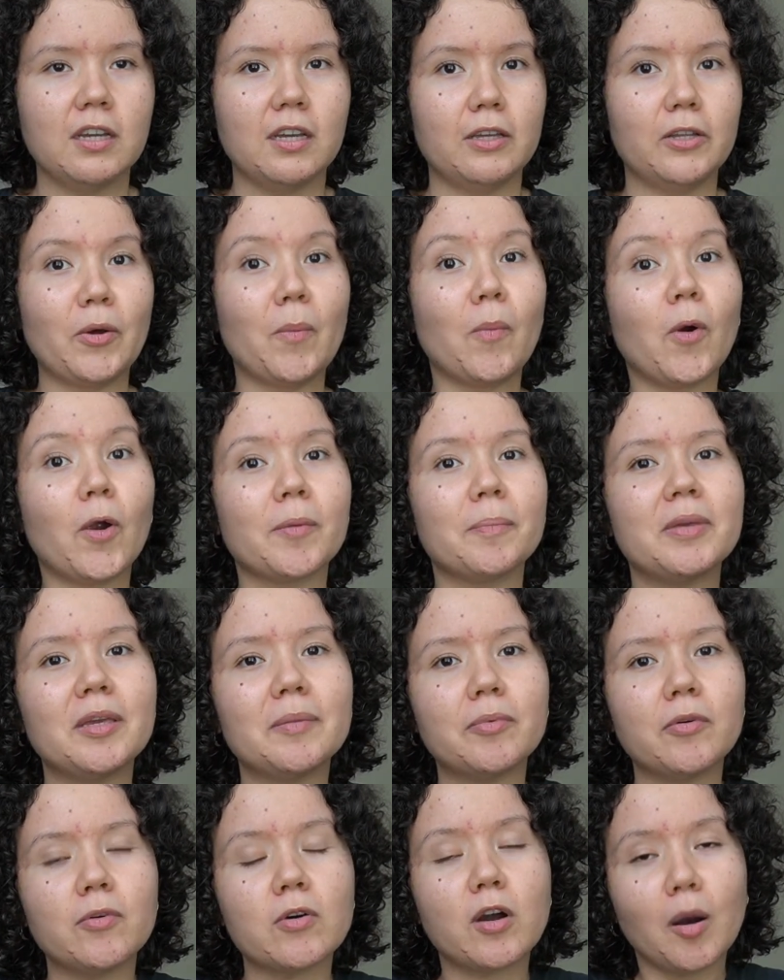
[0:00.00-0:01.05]
more
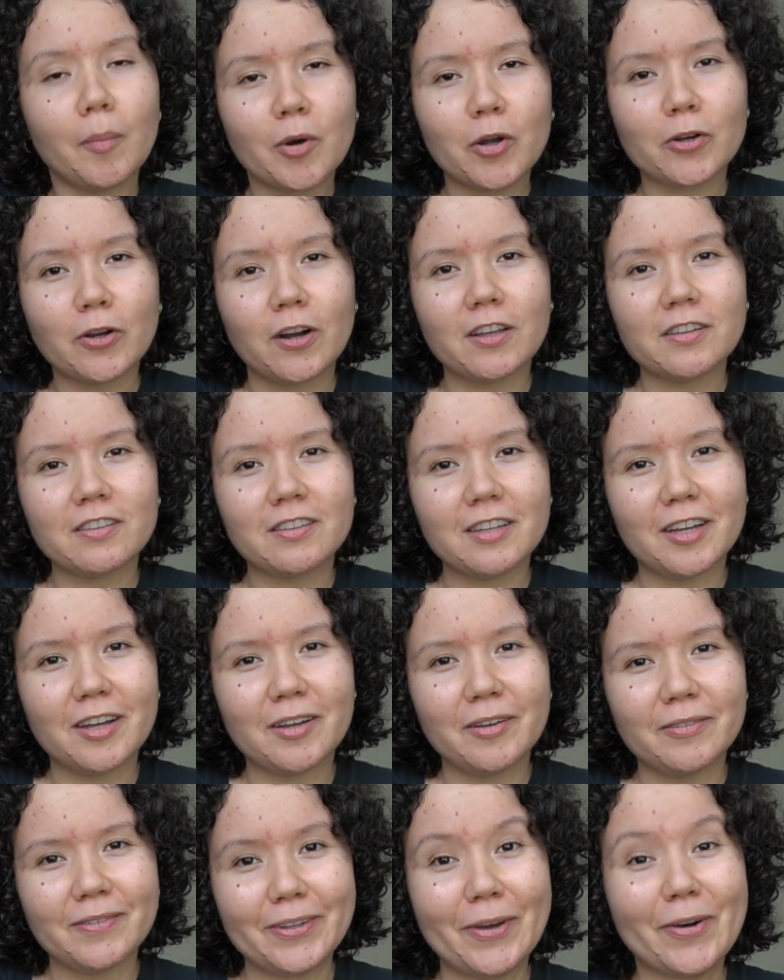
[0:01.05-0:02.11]
people will come across
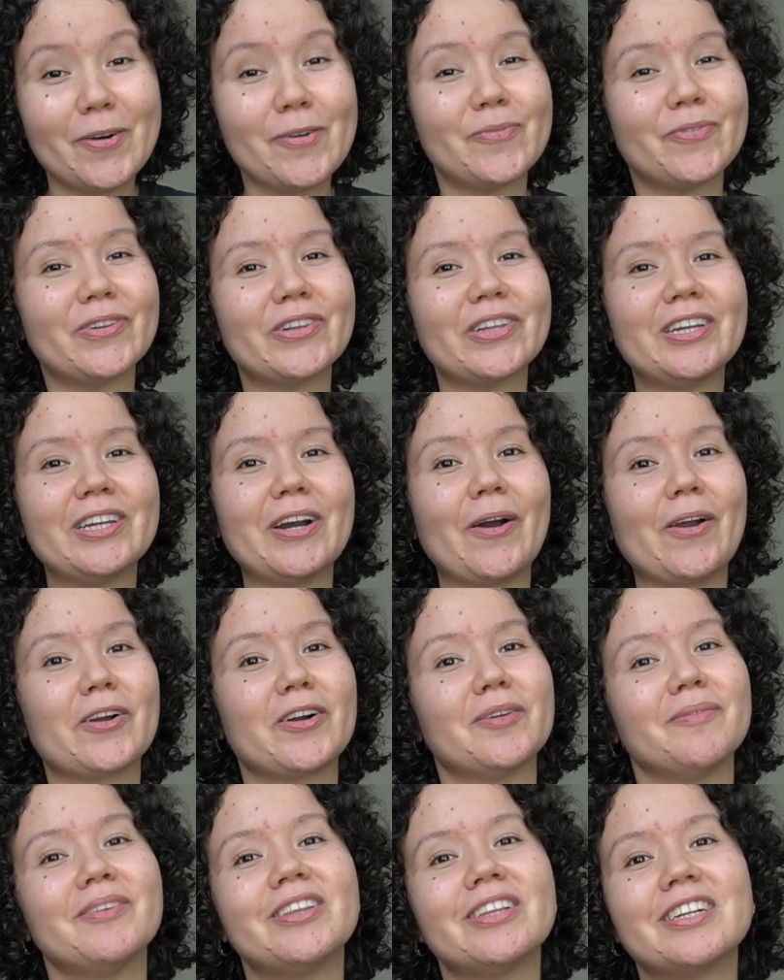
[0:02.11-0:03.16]
them, and hopefully our
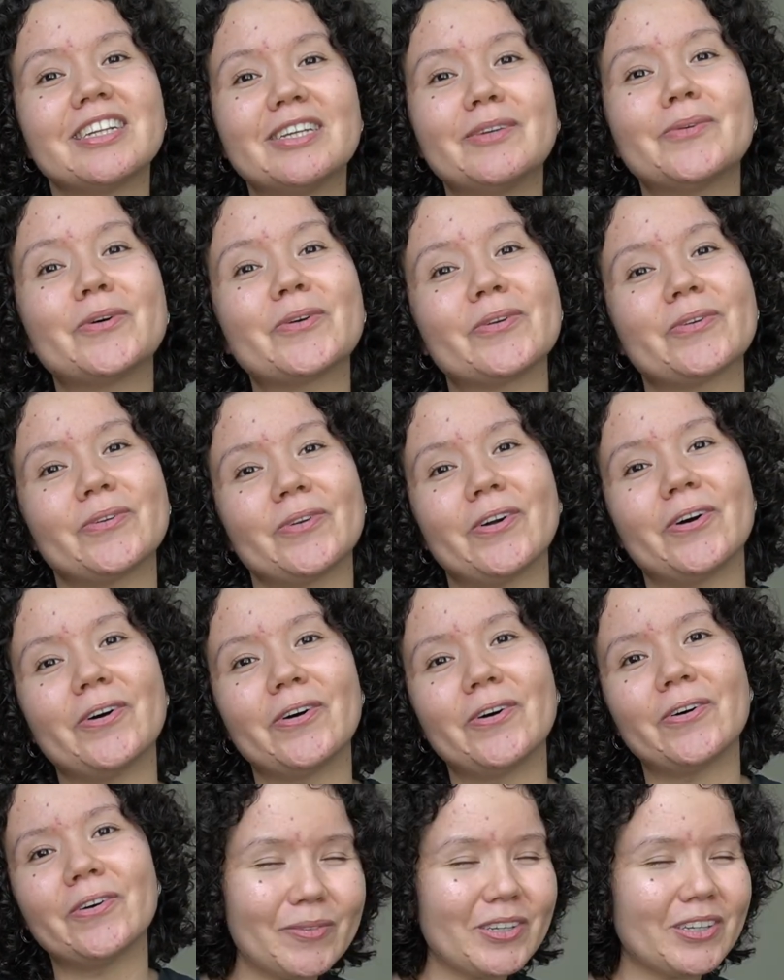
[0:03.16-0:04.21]
community will
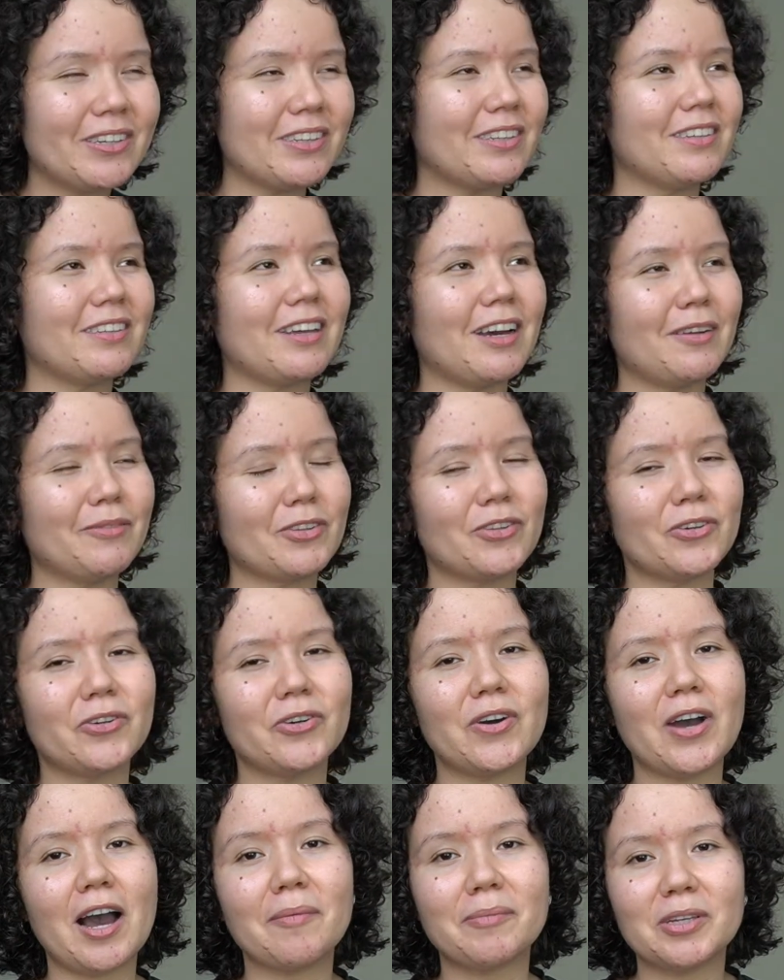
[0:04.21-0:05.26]
grow, because I'm
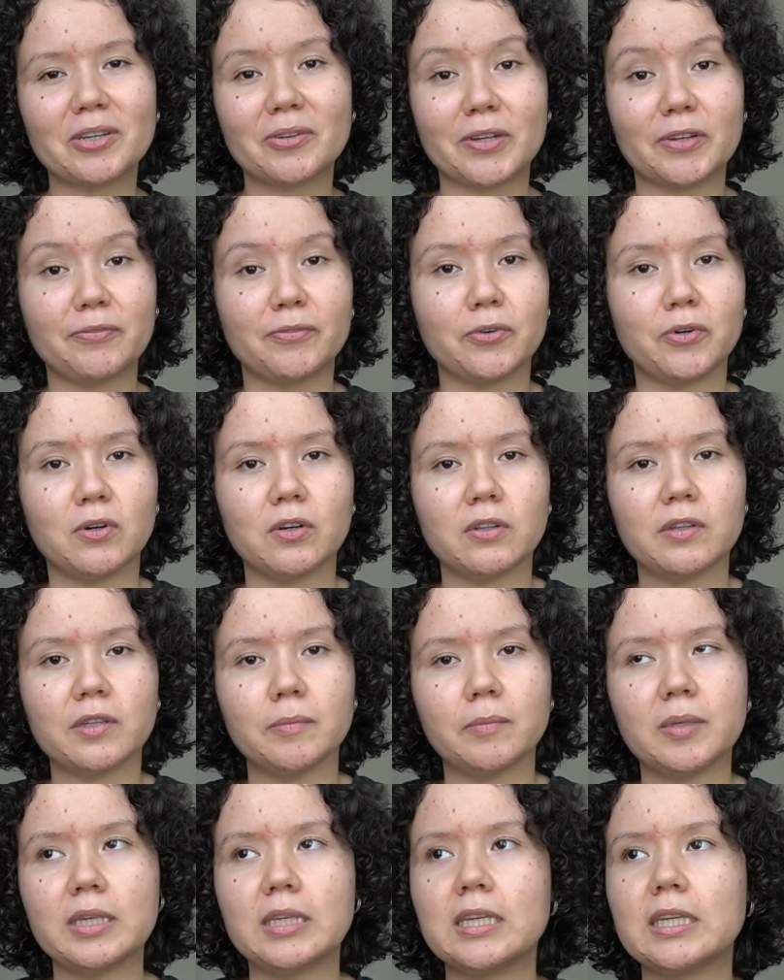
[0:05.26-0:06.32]
so happy and grateful to
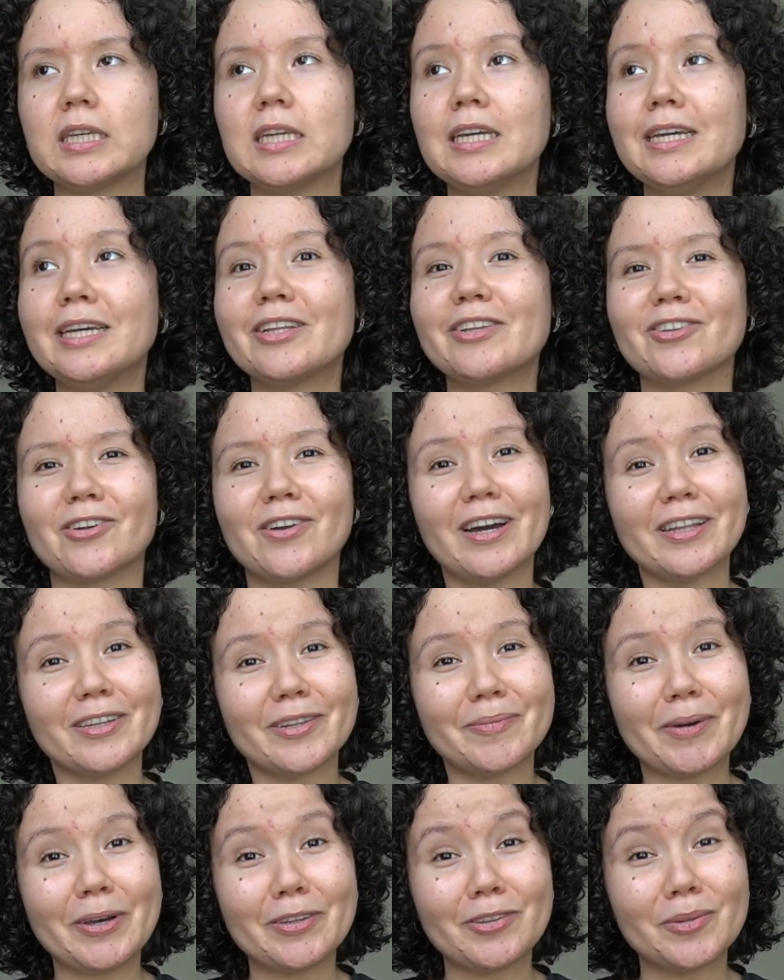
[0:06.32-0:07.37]
be
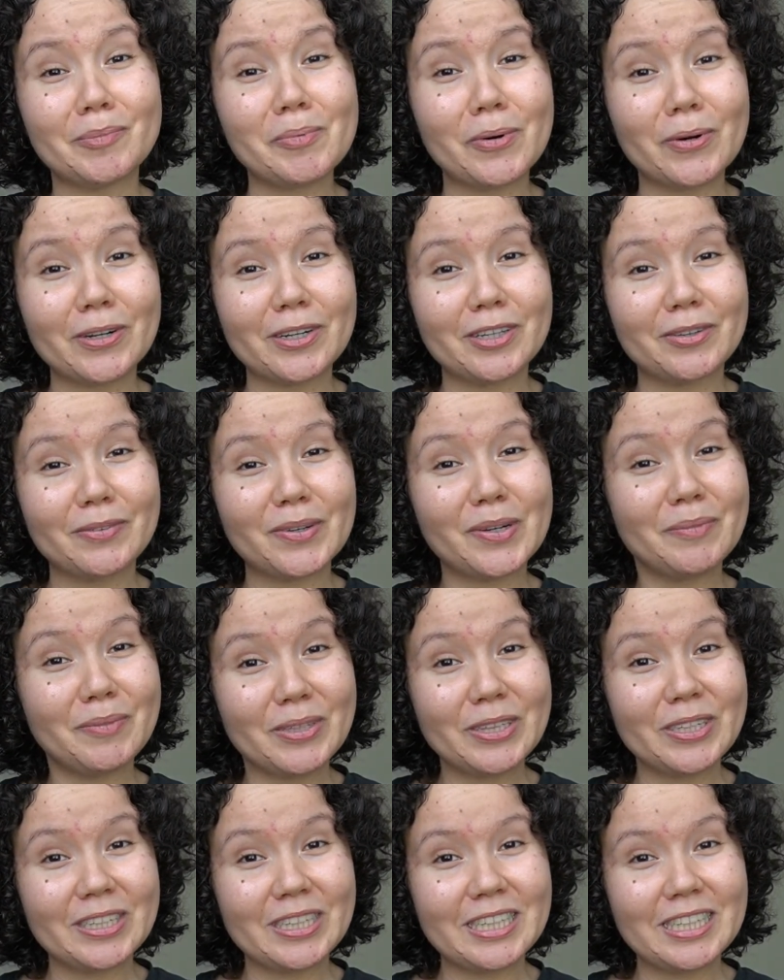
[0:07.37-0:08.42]
surrounded by a supportive
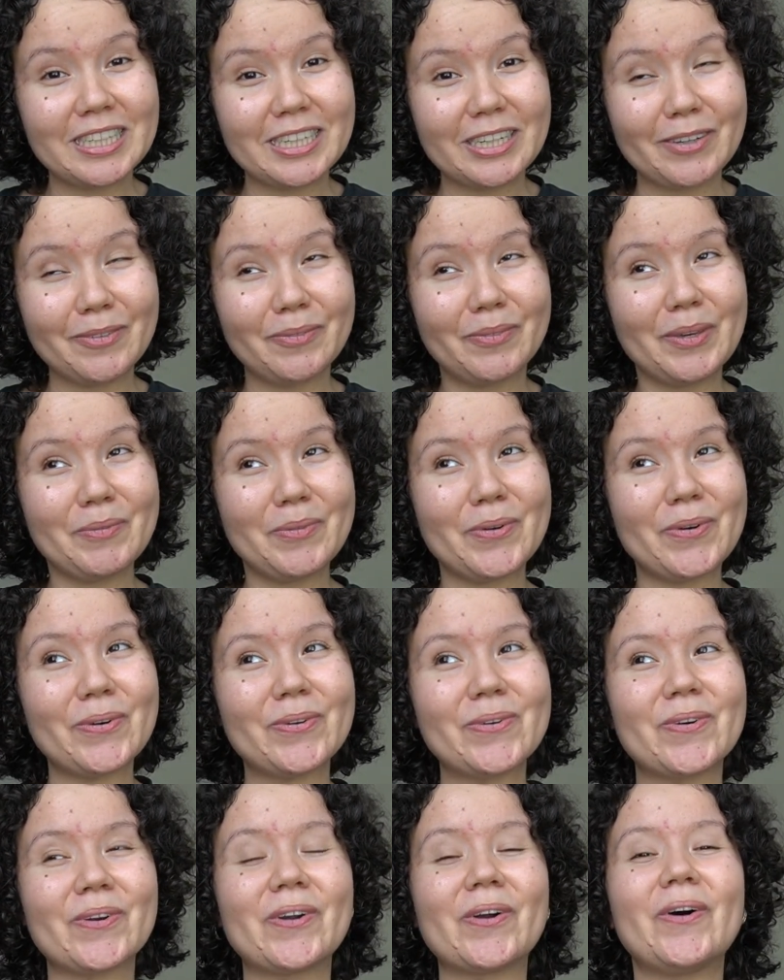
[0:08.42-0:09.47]
community of people
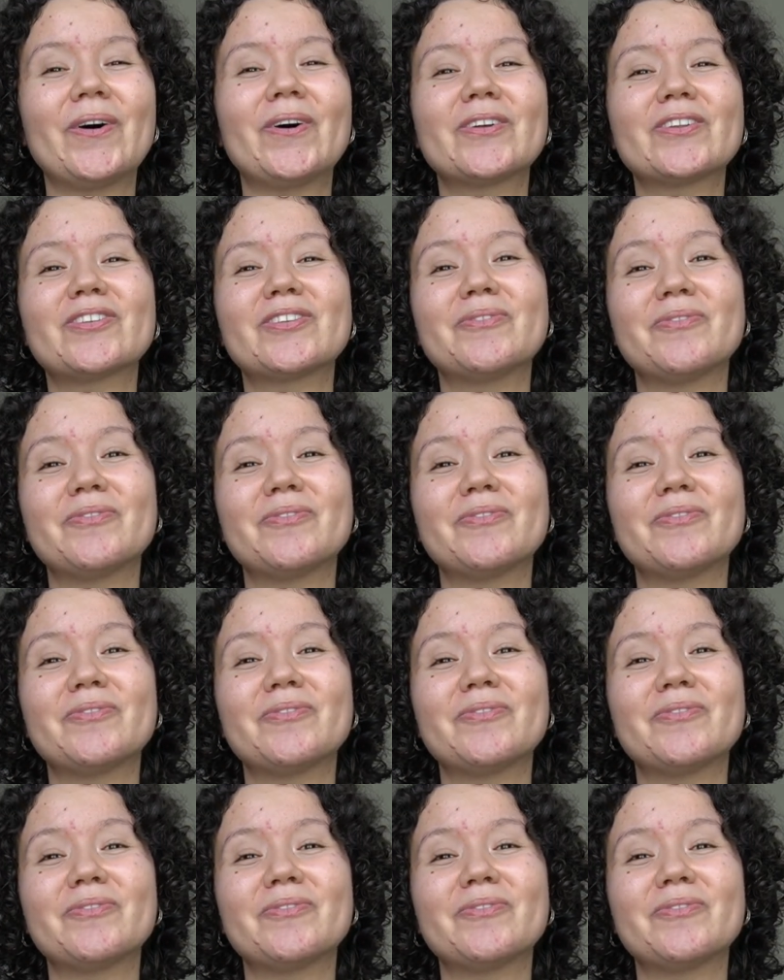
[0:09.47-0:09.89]
who are also